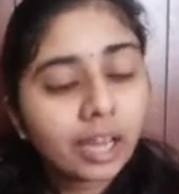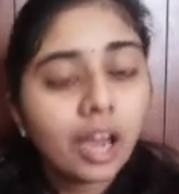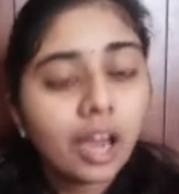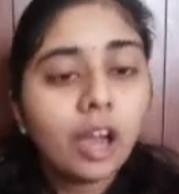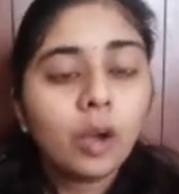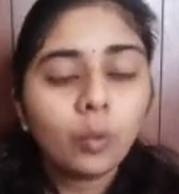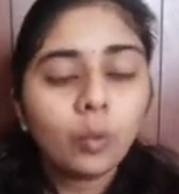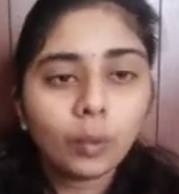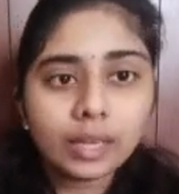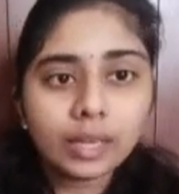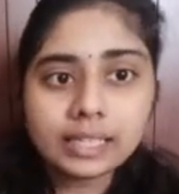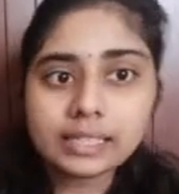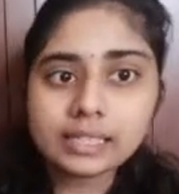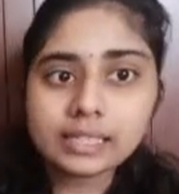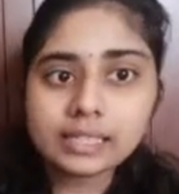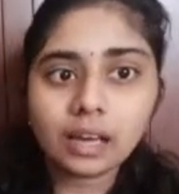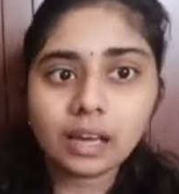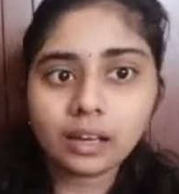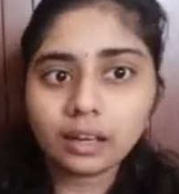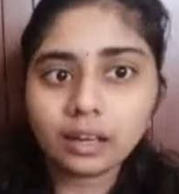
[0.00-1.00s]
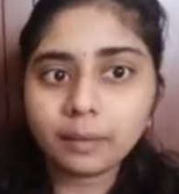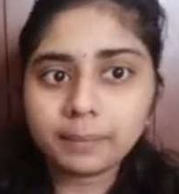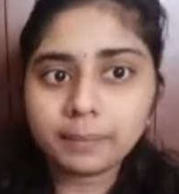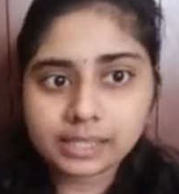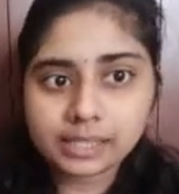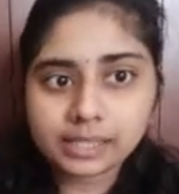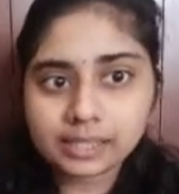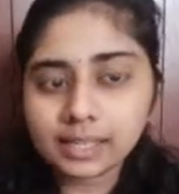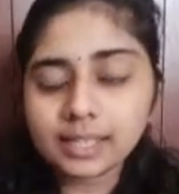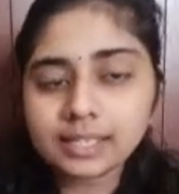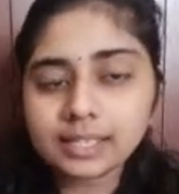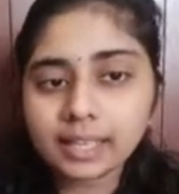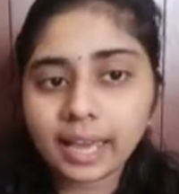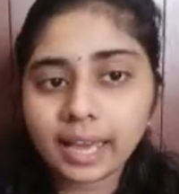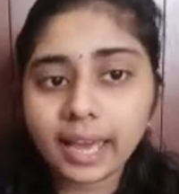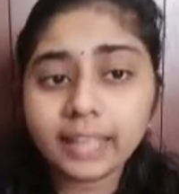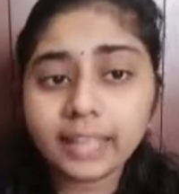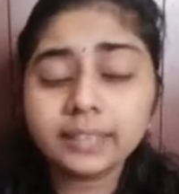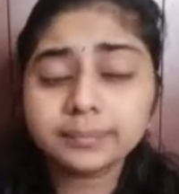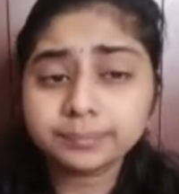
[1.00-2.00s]
Once a business can
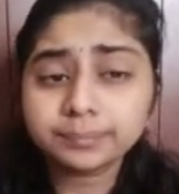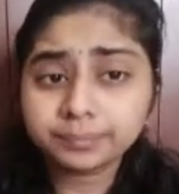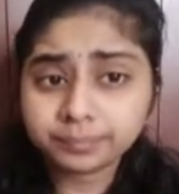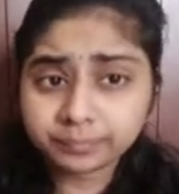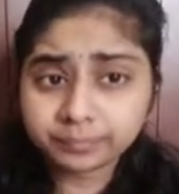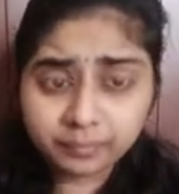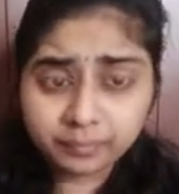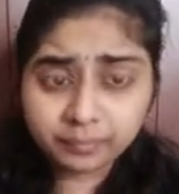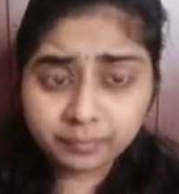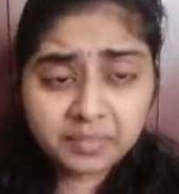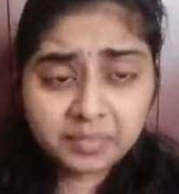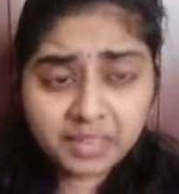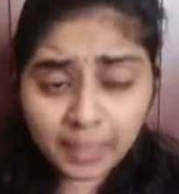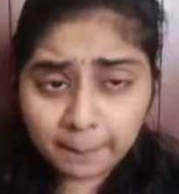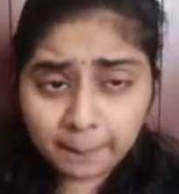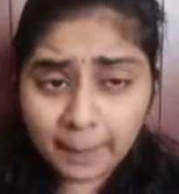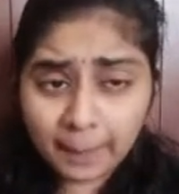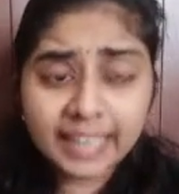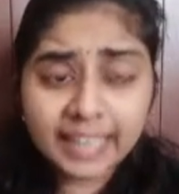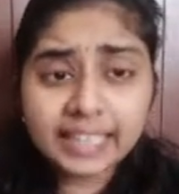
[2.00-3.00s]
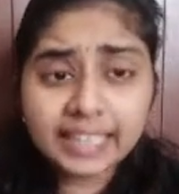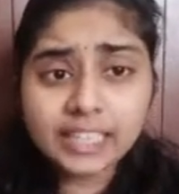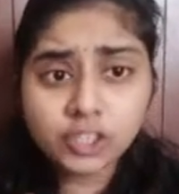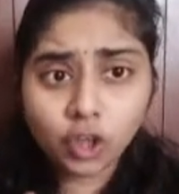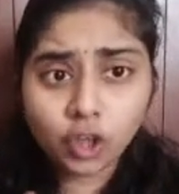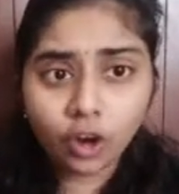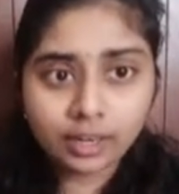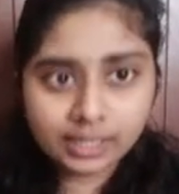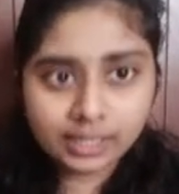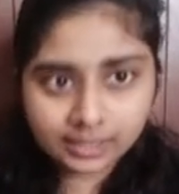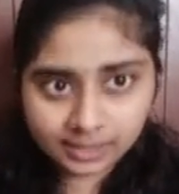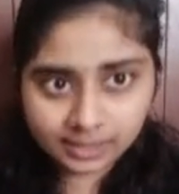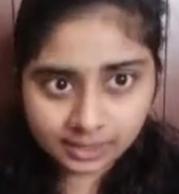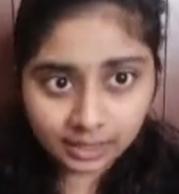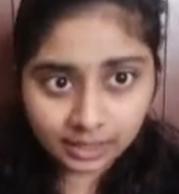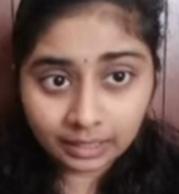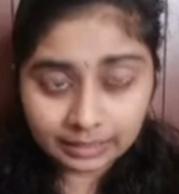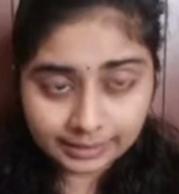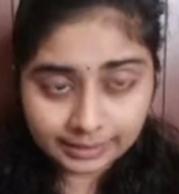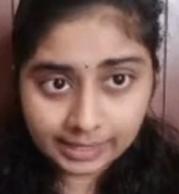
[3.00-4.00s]
manage all its
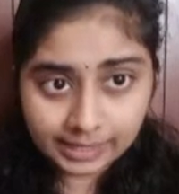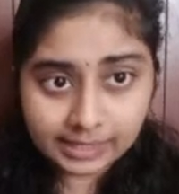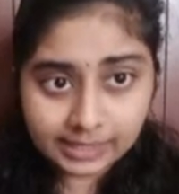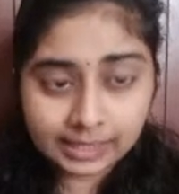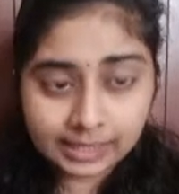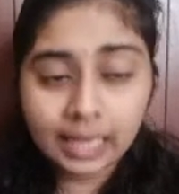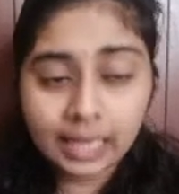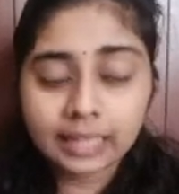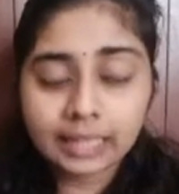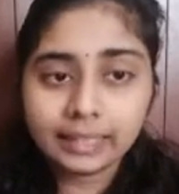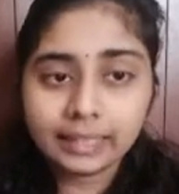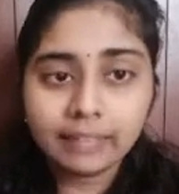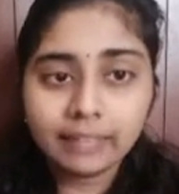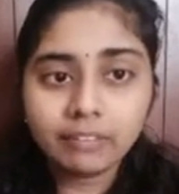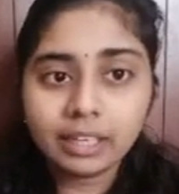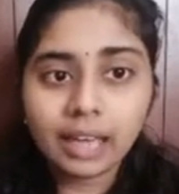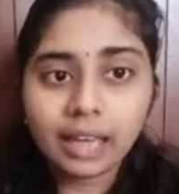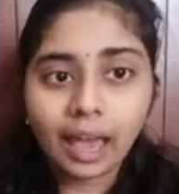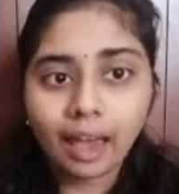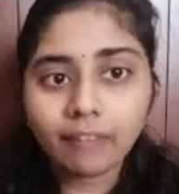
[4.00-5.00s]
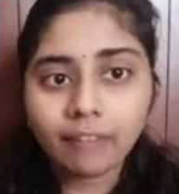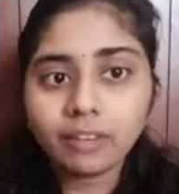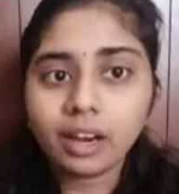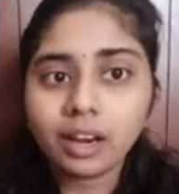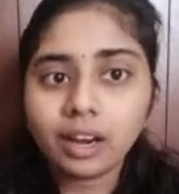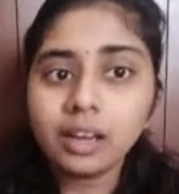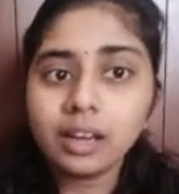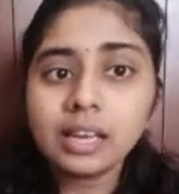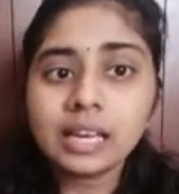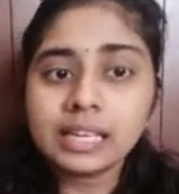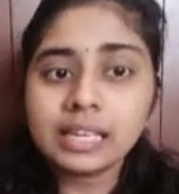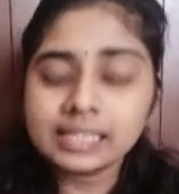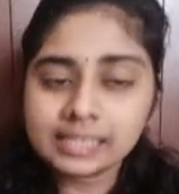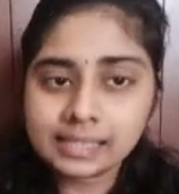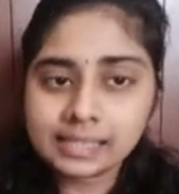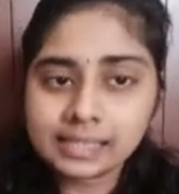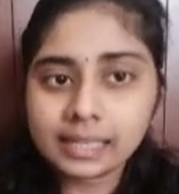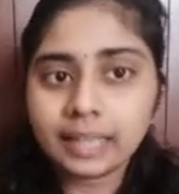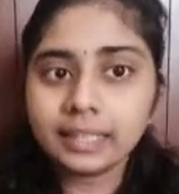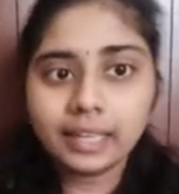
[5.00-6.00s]
risk, they will have a
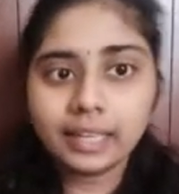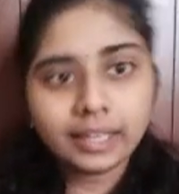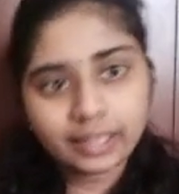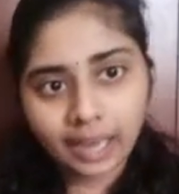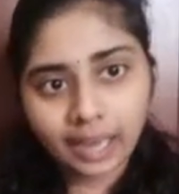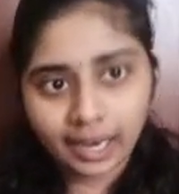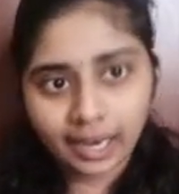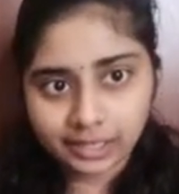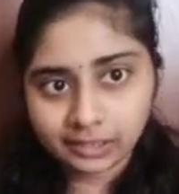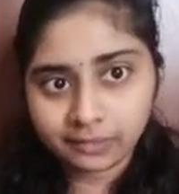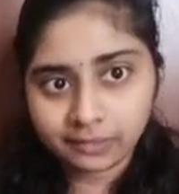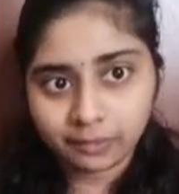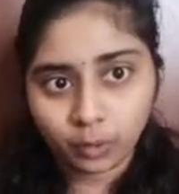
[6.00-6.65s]
steady cash flow.